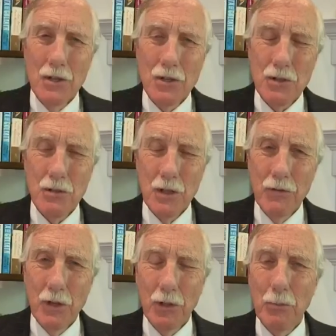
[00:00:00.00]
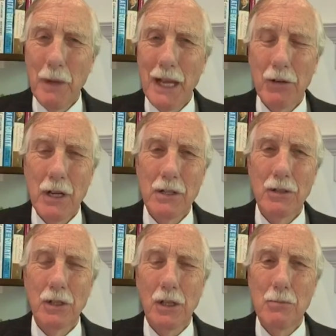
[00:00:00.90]
just give you a little background
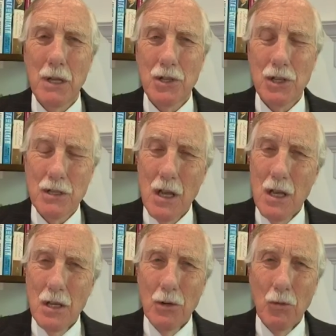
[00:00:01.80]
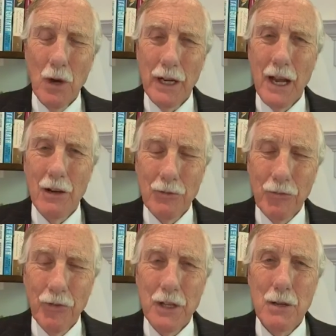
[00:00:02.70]
on the commission, what our
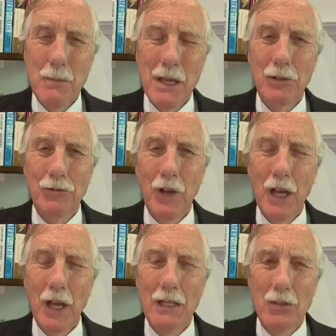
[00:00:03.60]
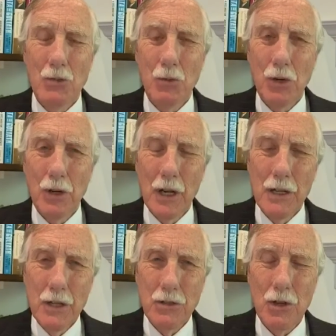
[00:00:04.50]
fundamental findings were,
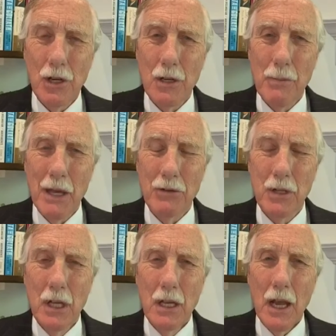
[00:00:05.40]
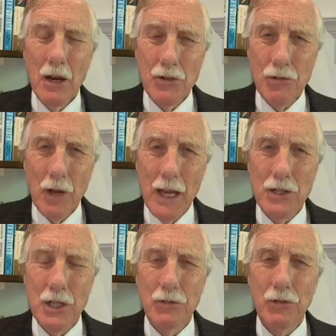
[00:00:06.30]
and then talk about our
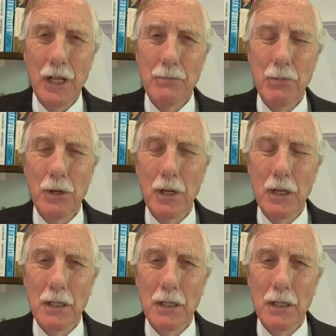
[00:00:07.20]
strategy of layered